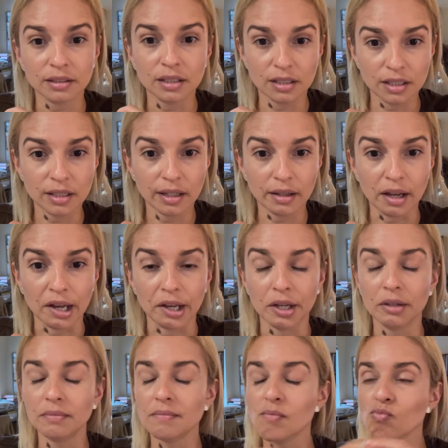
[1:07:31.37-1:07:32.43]
find my
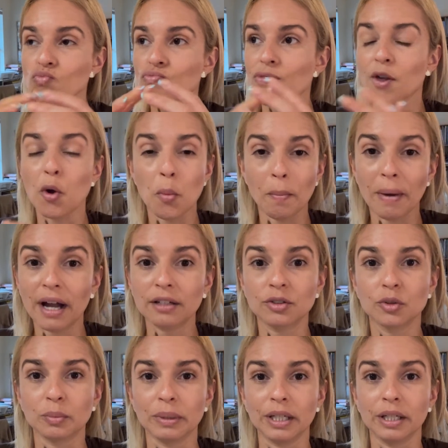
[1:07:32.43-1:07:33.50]
identity again,
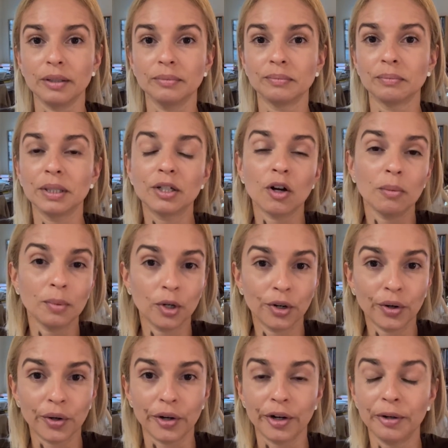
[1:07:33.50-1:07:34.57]
come back to
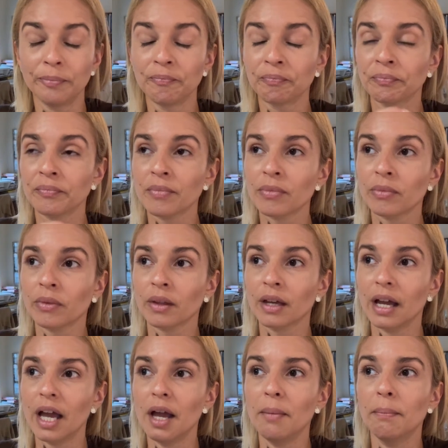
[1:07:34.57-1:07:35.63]
me, become
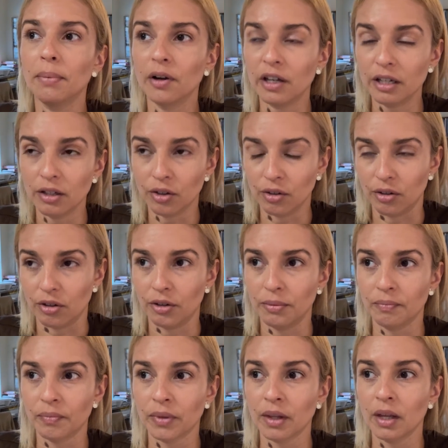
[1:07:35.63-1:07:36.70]
her,
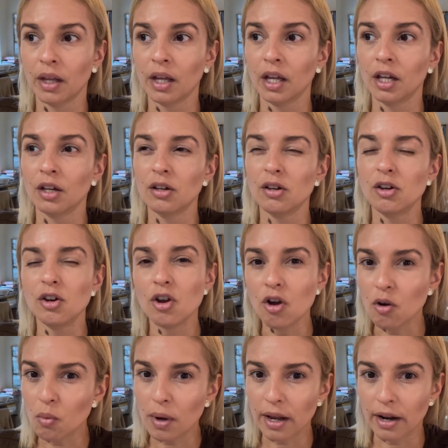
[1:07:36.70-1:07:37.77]
embody her,
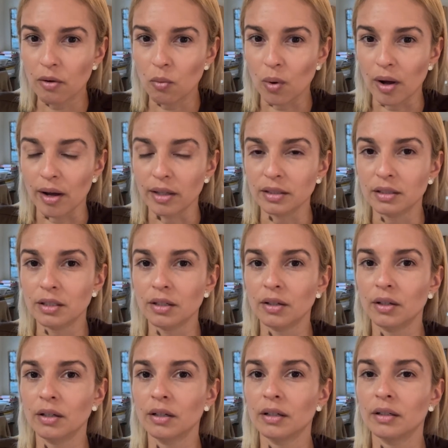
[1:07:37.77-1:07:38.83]
know what
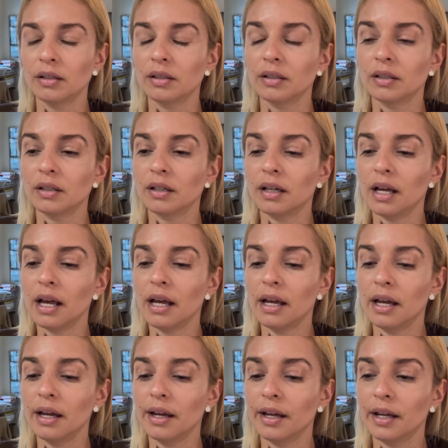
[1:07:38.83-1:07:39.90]
I want,
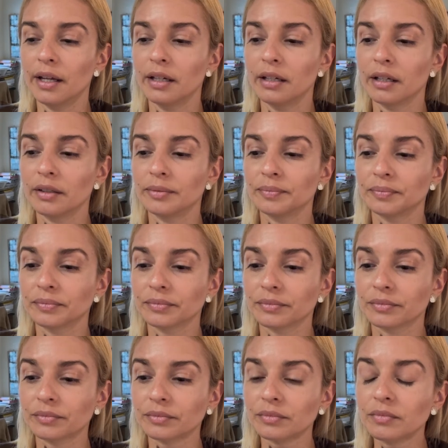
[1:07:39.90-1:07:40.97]

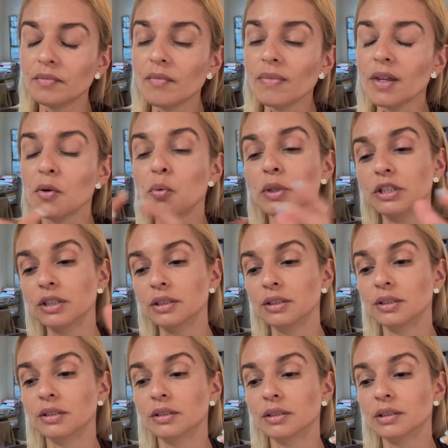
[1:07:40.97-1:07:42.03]
and
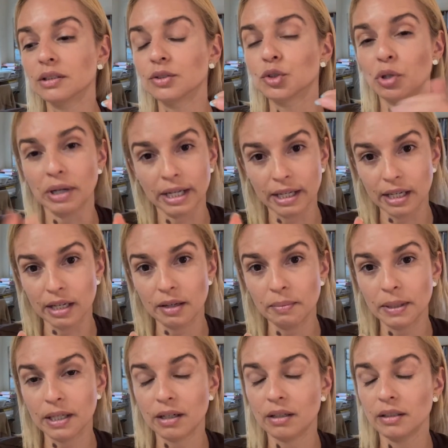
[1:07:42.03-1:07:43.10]
which is
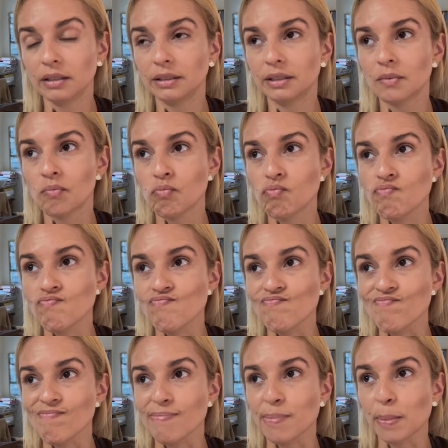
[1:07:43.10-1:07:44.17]
tricky
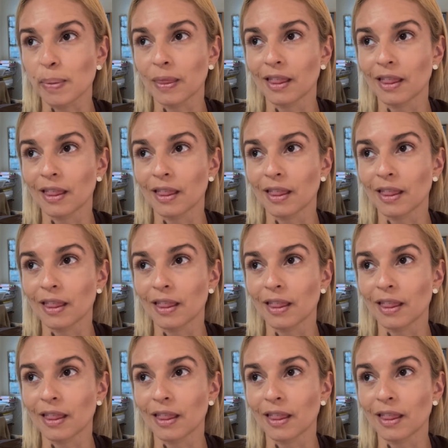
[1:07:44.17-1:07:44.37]
because